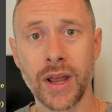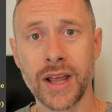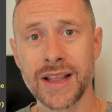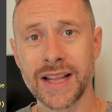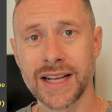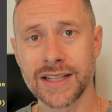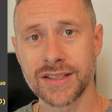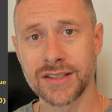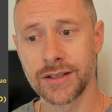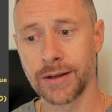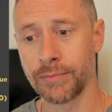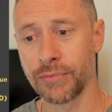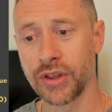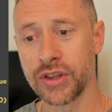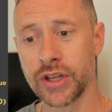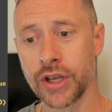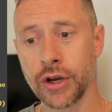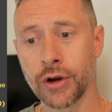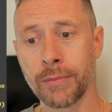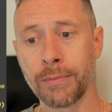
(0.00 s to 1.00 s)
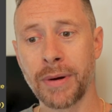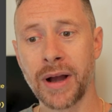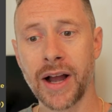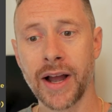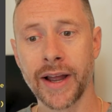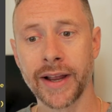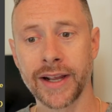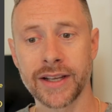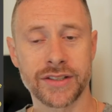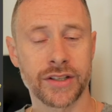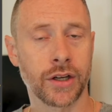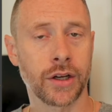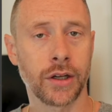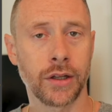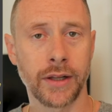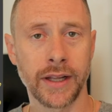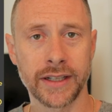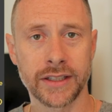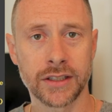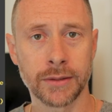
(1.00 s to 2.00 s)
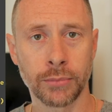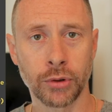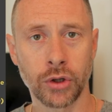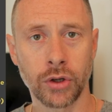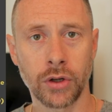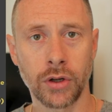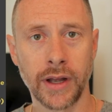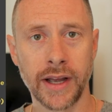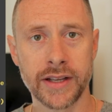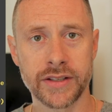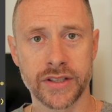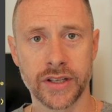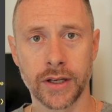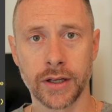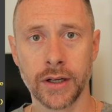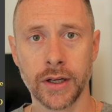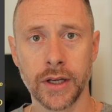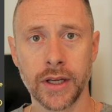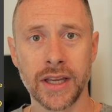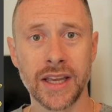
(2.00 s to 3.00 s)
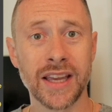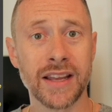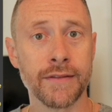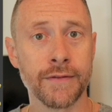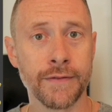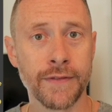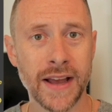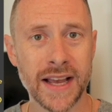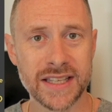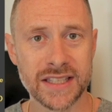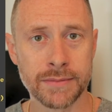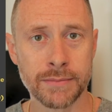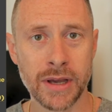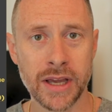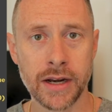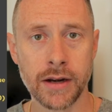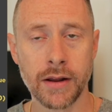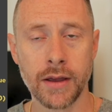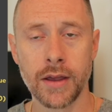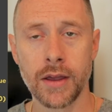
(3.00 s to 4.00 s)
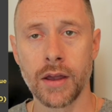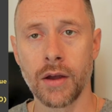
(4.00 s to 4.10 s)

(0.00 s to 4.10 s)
And that's something that you're buying as a collectible, as a investment.